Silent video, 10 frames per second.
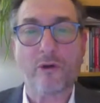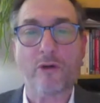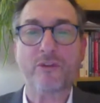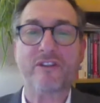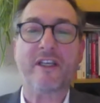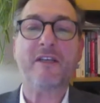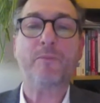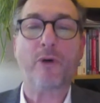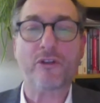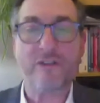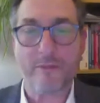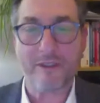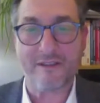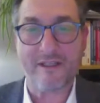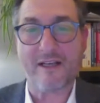almost the
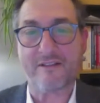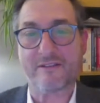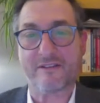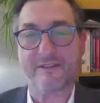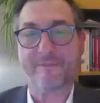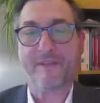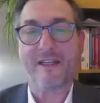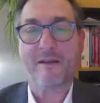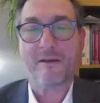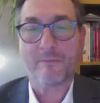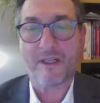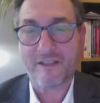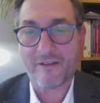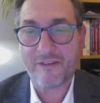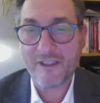impossible task,
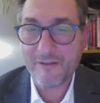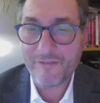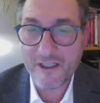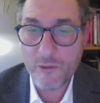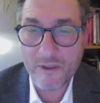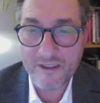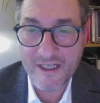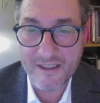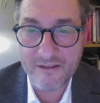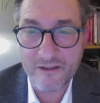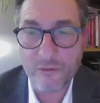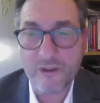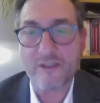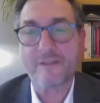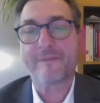but I think if anyone can, you
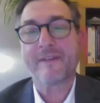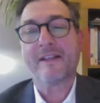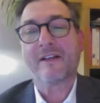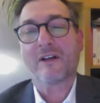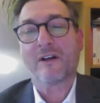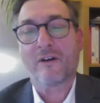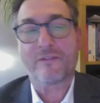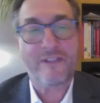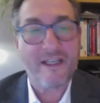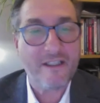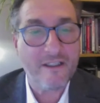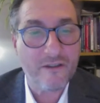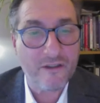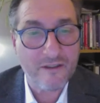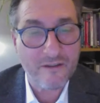can, of
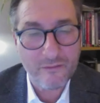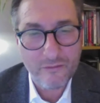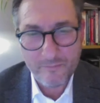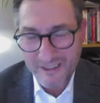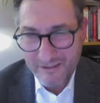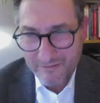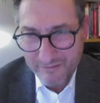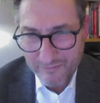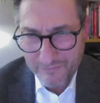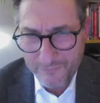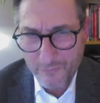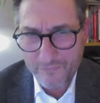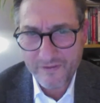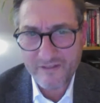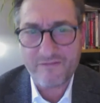taking in 4 or
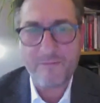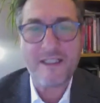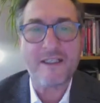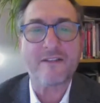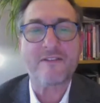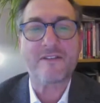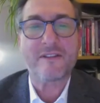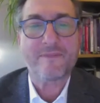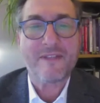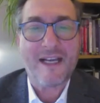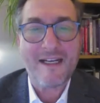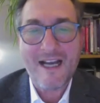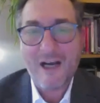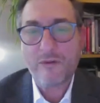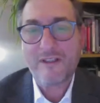5 minutes and
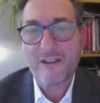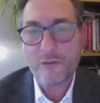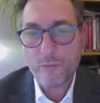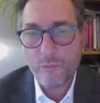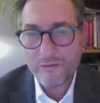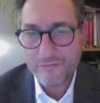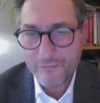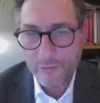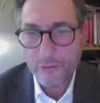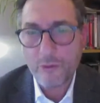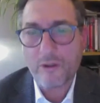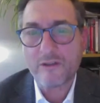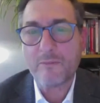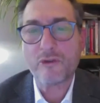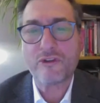outlined what for you are
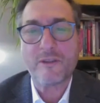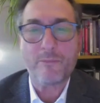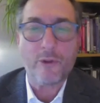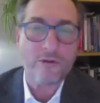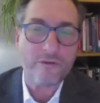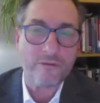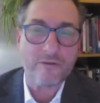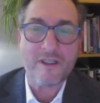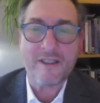the most important